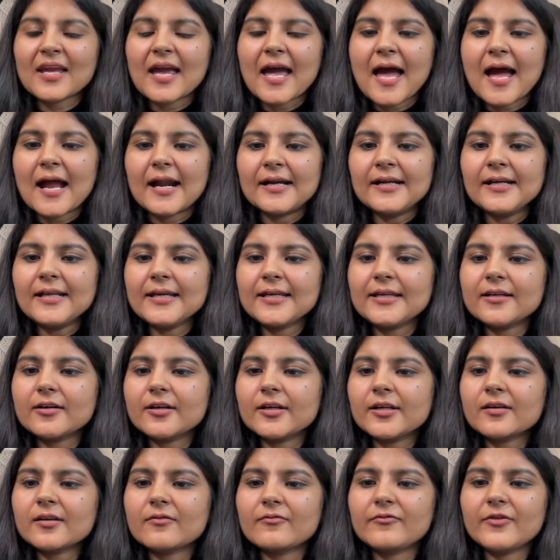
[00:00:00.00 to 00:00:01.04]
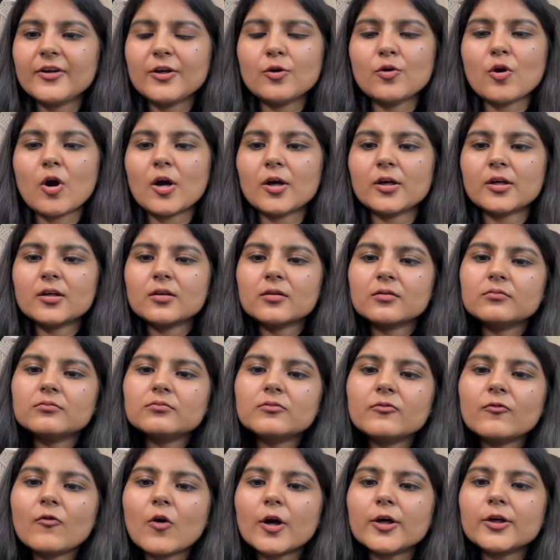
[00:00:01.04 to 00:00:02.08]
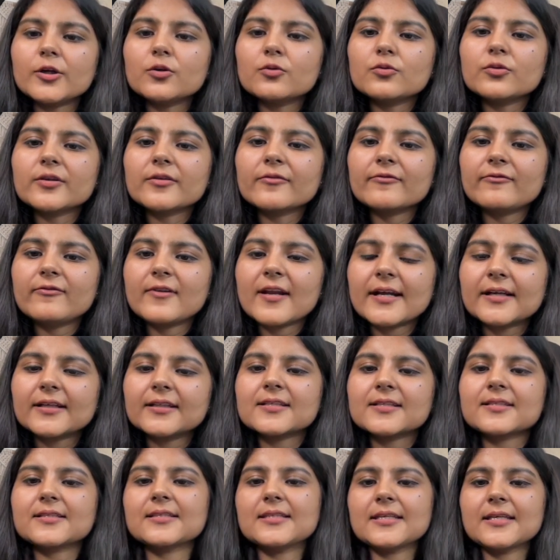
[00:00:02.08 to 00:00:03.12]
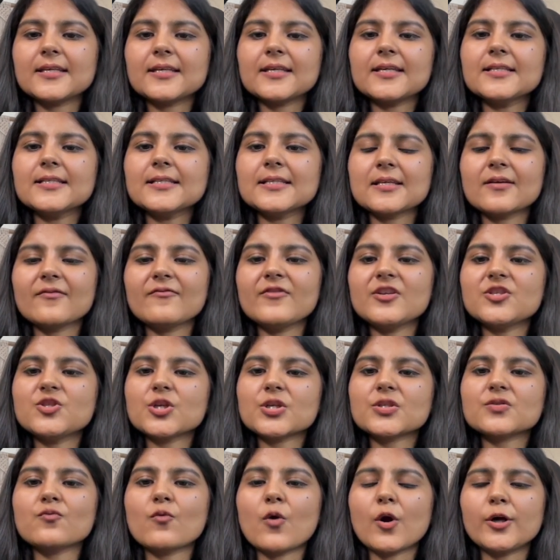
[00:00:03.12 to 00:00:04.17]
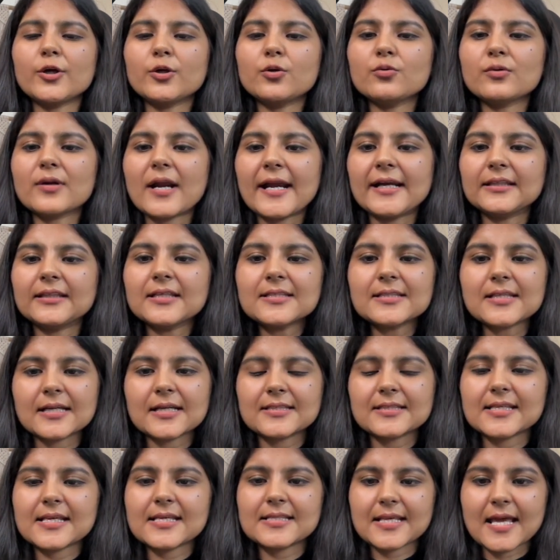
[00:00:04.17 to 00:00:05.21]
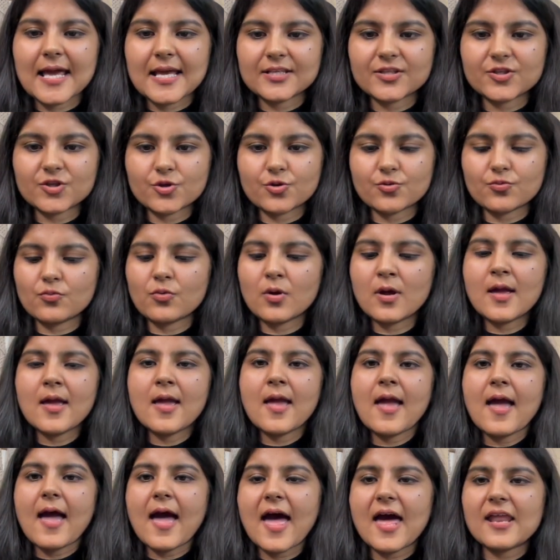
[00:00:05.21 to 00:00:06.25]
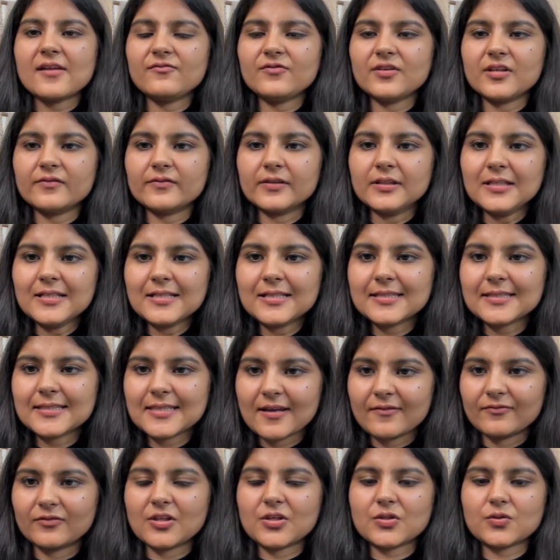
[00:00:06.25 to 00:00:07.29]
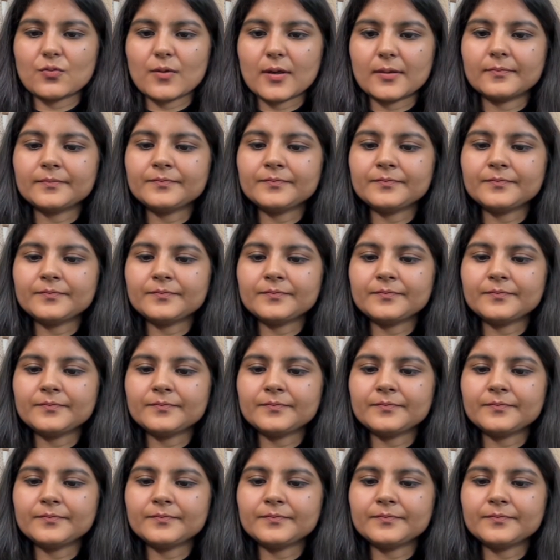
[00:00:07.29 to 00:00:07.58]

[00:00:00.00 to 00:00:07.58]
And here we do not want to reflect the series. We just want to write the success as true. And we will save this one.